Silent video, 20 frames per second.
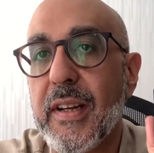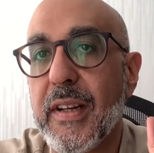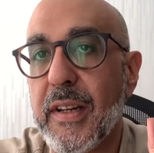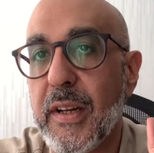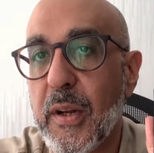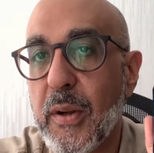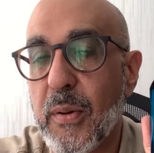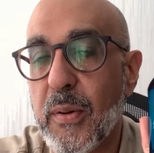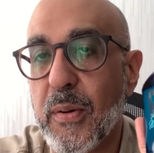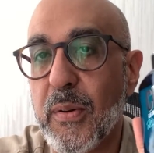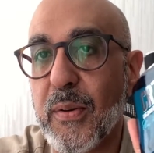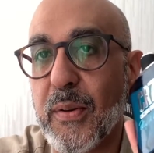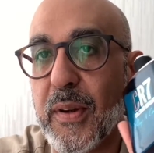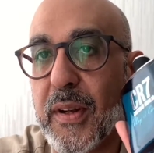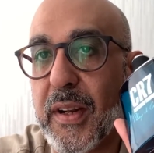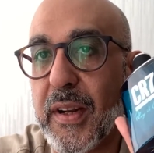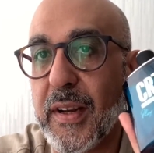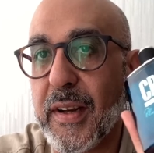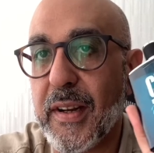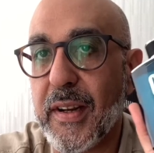you know
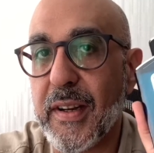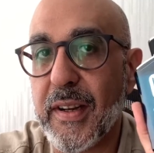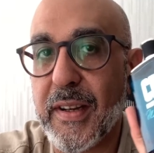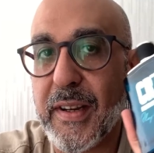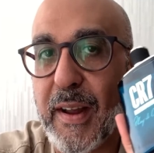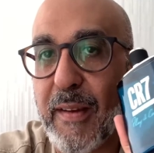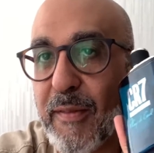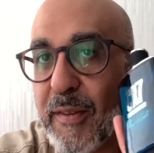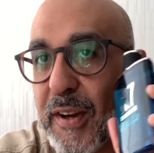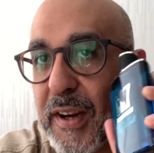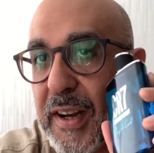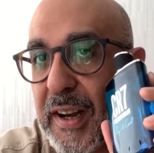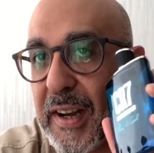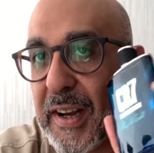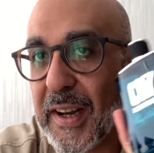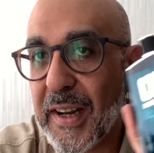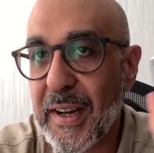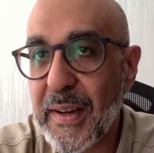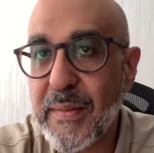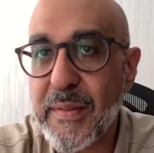it, it definitely
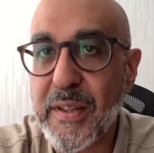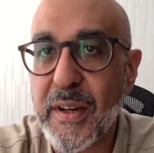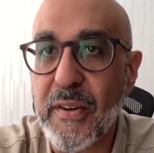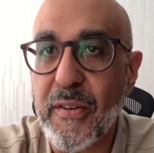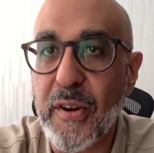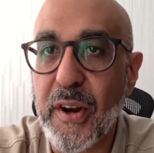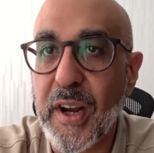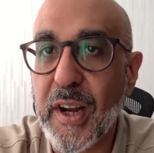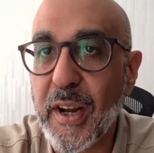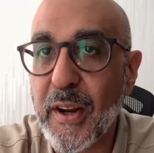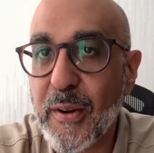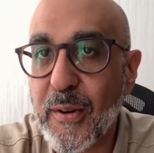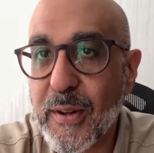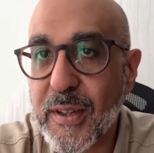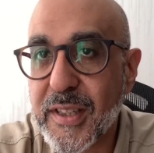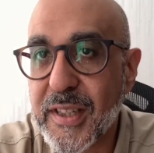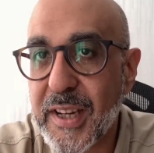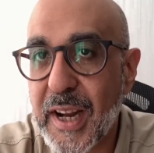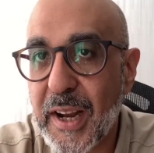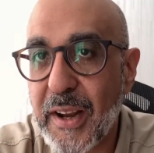leaves a really
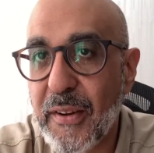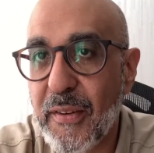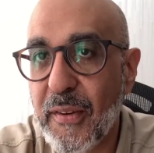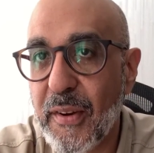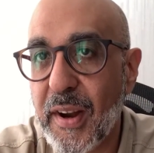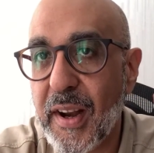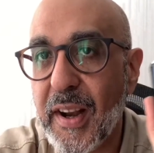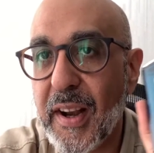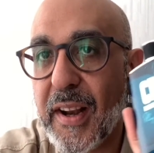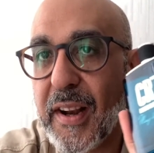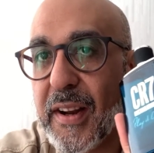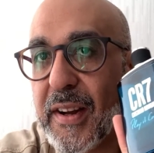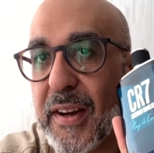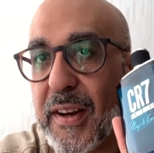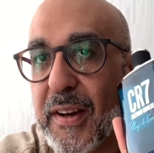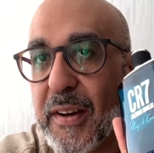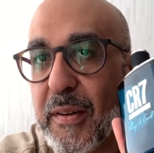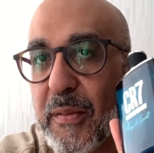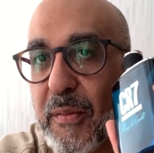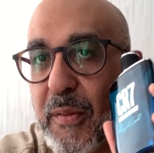good scent trail
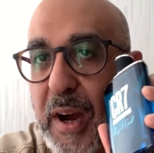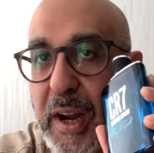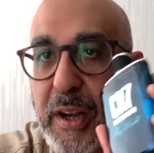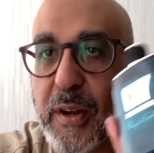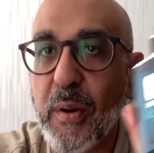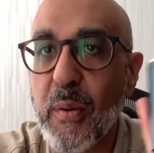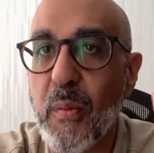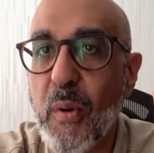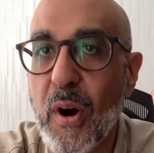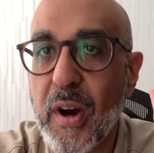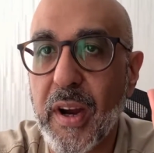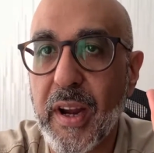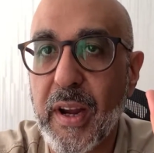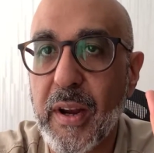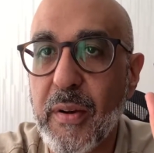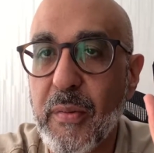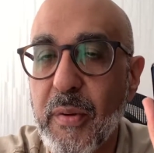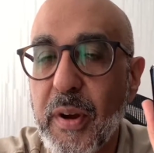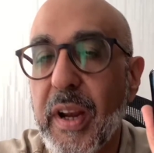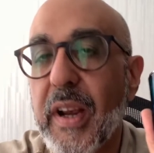uh, while you're
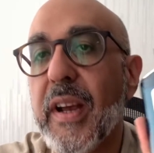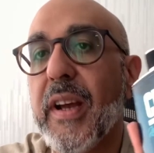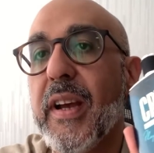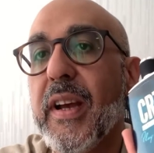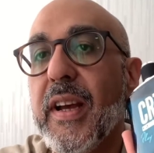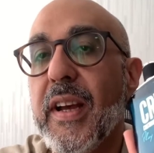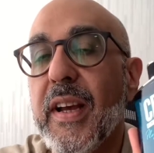walking away